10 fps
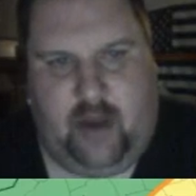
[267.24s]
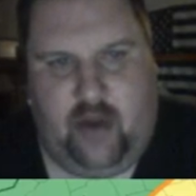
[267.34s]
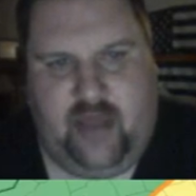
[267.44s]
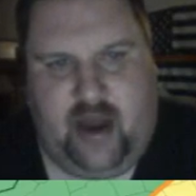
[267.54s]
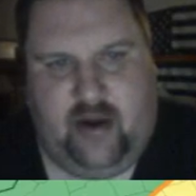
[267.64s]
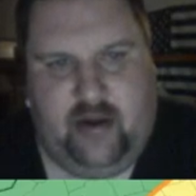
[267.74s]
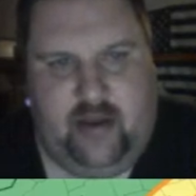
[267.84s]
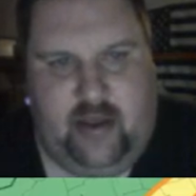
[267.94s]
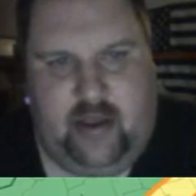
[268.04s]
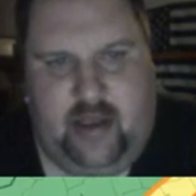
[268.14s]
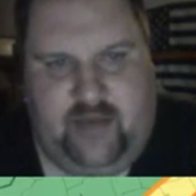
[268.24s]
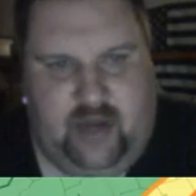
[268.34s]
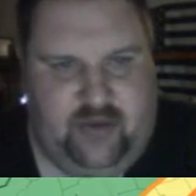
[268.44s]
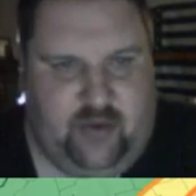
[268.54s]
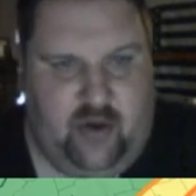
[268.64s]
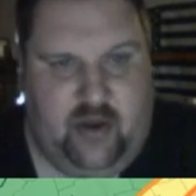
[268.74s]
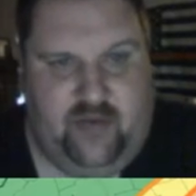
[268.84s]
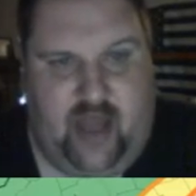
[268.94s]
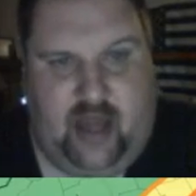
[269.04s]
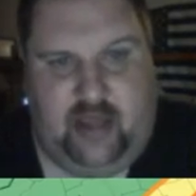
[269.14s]
go there if you live in the
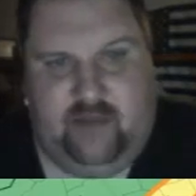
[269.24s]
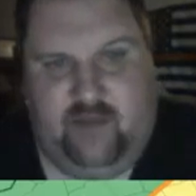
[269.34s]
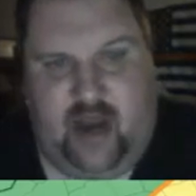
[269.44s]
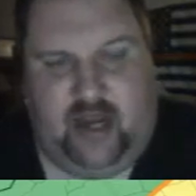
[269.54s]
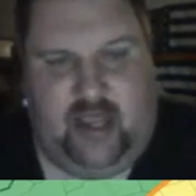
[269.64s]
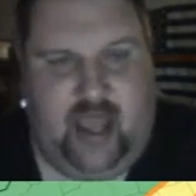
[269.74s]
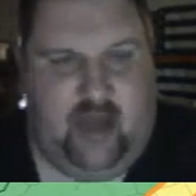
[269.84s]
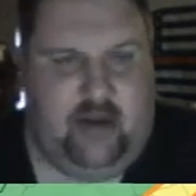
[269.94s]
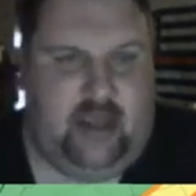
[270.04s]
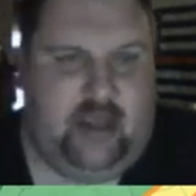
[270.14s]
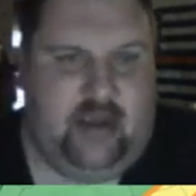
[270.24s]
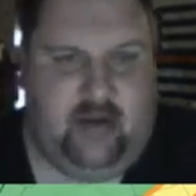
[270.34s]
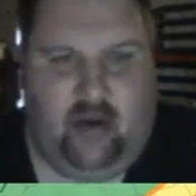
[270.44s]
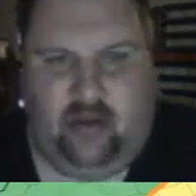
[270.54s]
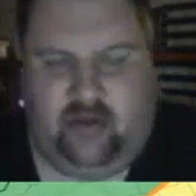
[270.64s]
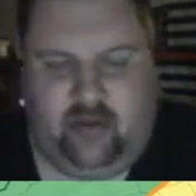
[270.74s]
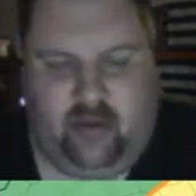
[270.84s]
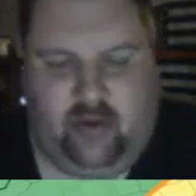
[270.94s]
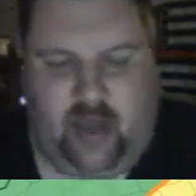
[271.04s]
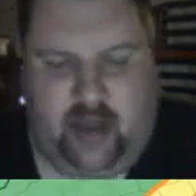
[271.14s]
Roanoke Valley, Franklin County, all those
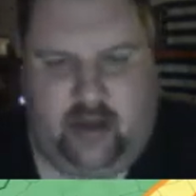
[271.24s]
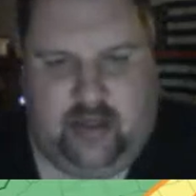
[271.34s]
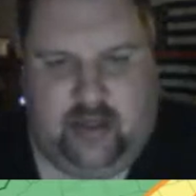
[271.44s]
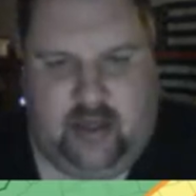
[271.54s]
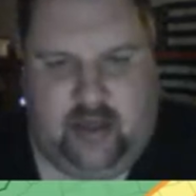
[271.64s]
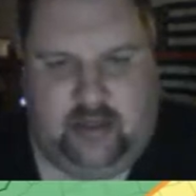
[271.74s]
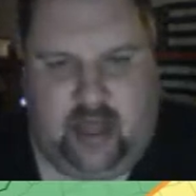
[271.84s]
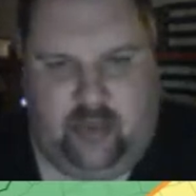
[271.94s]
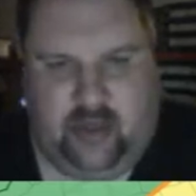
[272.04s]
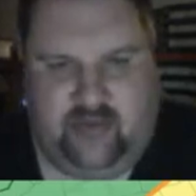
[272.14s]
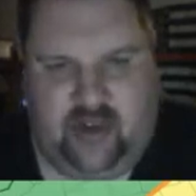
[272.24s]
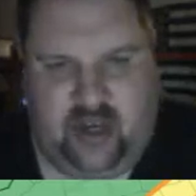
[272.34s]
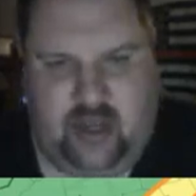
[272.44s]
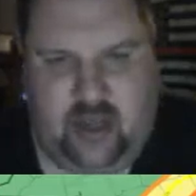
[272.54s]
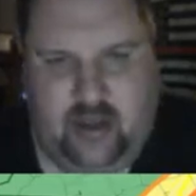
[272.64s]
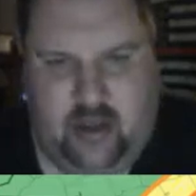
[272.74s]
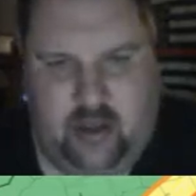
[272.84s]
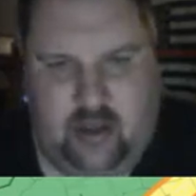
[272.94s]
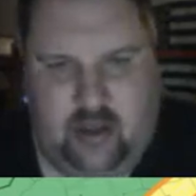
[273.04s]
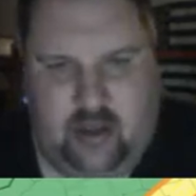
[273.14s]
local counties, Southwest Virginia,
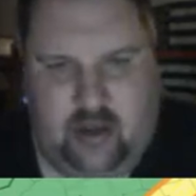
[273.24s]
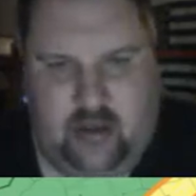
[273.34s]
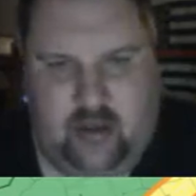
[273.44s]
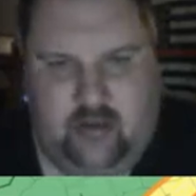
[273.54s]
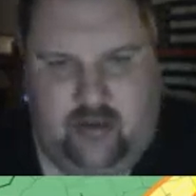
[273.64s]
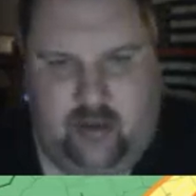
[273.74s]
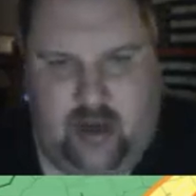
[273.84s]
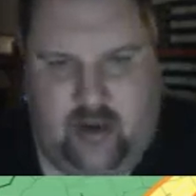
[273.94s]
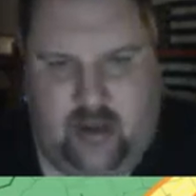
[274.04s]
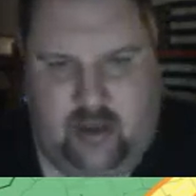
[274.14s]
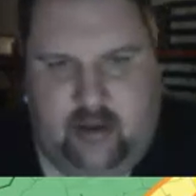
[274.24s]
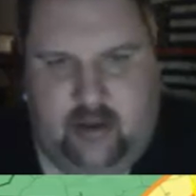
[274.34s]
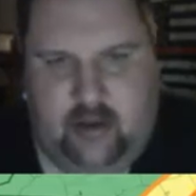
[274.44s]
this whole area.